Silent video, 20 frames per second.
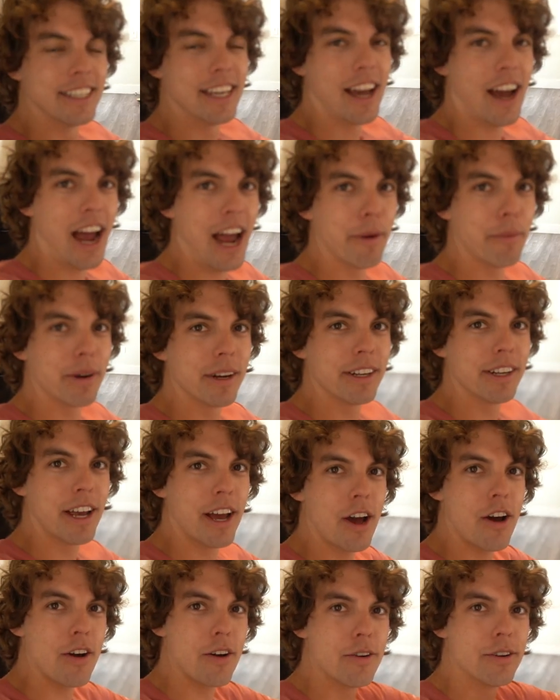All right, we're gonna
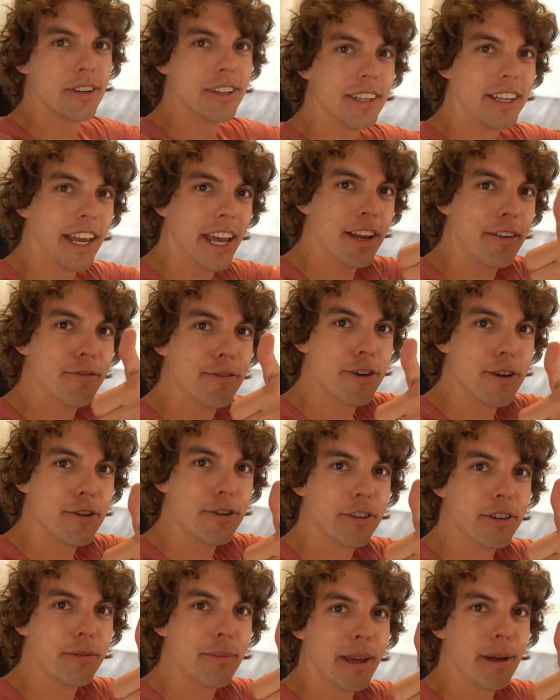go get
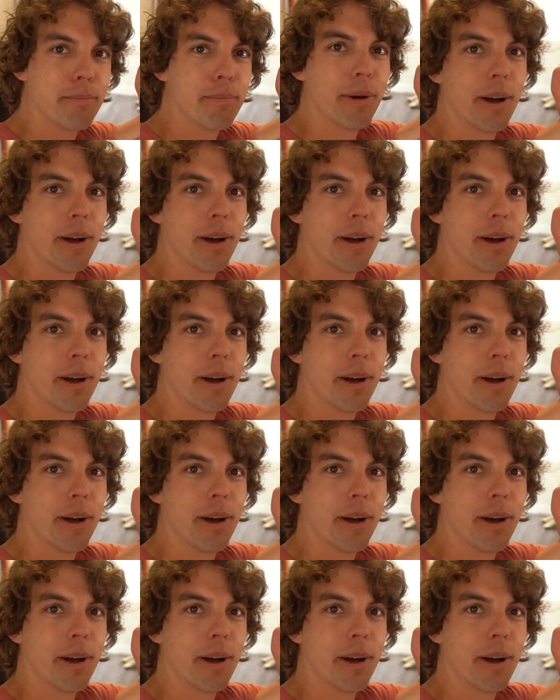food to make